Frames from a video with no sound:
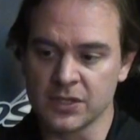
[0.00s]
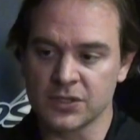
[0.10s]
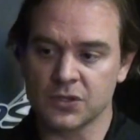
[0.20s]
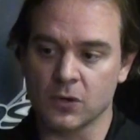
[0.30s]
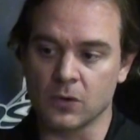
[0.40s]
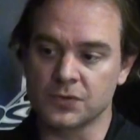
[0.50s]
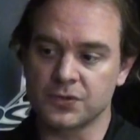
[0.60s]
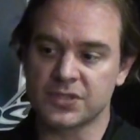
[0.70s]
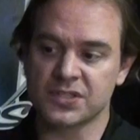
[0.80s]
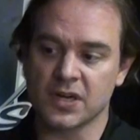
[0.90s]
So
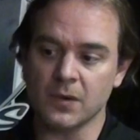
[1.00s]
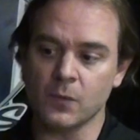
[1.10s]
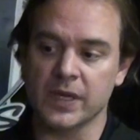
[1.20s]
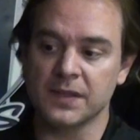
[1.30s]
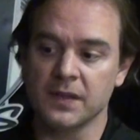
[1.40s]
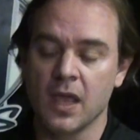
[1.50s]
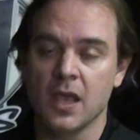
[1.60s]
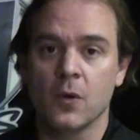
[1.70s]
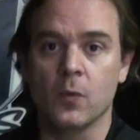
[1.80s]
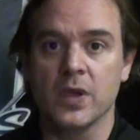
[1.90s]
to start with,
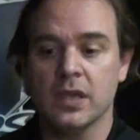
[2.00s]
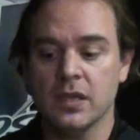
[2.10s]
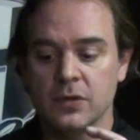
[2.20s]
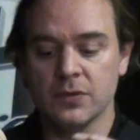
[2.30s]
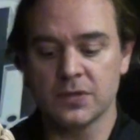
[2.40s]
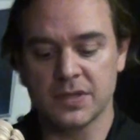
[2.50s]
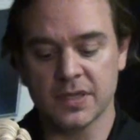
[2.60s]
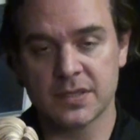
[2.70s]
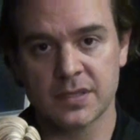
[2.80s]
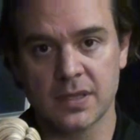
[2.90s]
we use
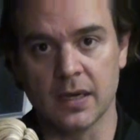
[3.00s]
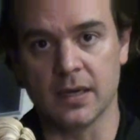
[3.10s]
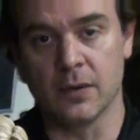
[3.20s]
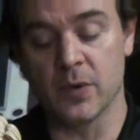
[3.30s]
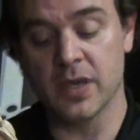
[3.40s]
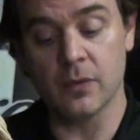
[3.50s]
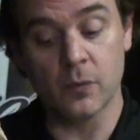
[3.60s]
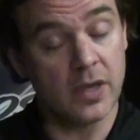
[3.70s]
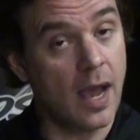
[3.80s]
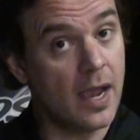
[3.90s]
this,
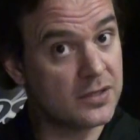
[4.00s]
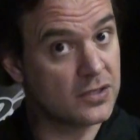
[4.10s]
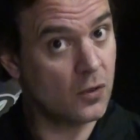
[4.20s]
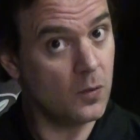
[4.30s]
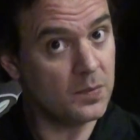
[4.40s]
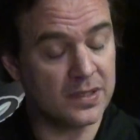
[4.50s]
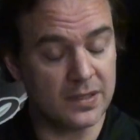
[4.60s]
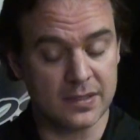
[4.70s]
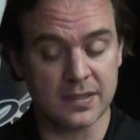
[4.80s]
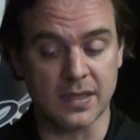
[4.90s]
I sculpted
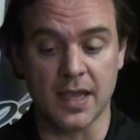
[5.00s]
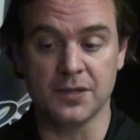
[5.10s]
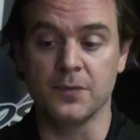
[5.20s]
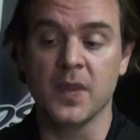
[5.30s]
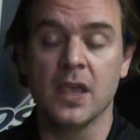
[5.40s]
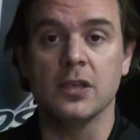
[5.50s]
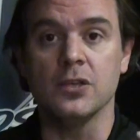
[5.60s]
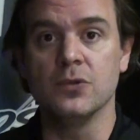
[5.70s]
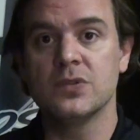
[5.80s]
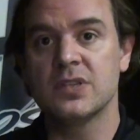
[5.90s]
this statue
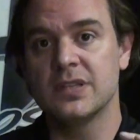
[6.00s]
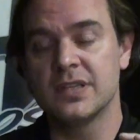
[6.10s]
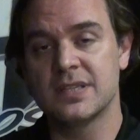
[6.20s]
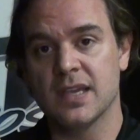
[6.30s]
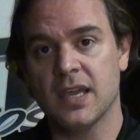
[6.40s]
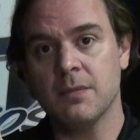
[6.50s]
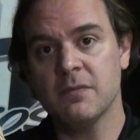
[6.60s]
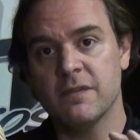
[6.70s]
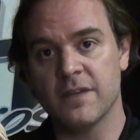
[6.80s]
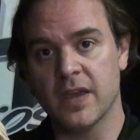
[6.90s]
using the
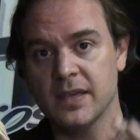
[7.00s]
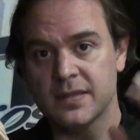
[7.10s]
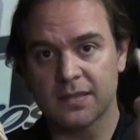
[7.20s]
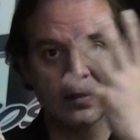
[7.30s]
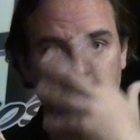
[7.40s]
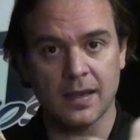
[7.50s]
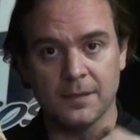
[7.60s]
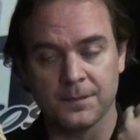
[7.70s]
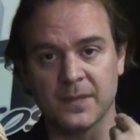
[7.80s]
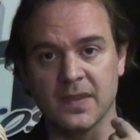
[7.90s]
same face
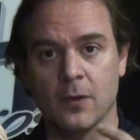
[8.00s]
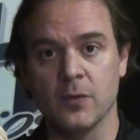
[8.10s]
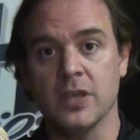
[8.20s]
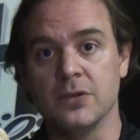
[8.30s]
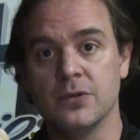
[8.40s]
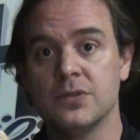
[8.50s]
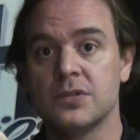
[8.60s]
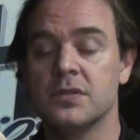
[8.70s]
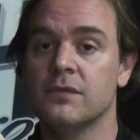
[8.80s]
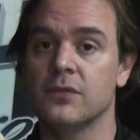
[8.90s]
that we
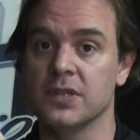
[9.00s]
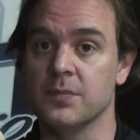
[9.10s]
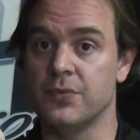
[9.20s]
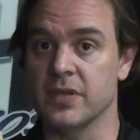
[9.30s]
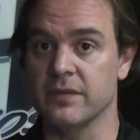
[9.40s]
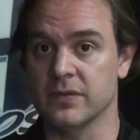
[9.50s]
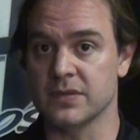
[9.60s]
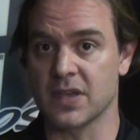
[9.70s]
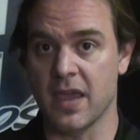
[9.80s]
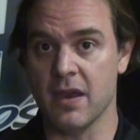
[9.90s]
used for the
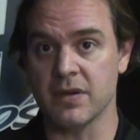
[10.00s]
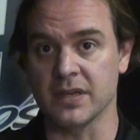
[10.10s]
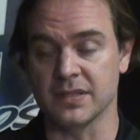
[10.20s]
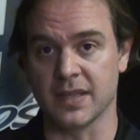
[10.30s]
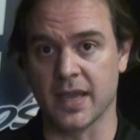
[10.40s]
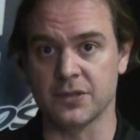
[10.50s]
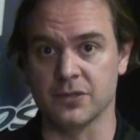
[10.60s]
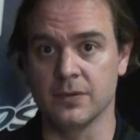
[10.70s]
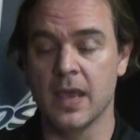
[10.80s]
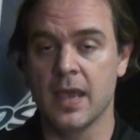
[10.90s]
previous ARHIAN statue,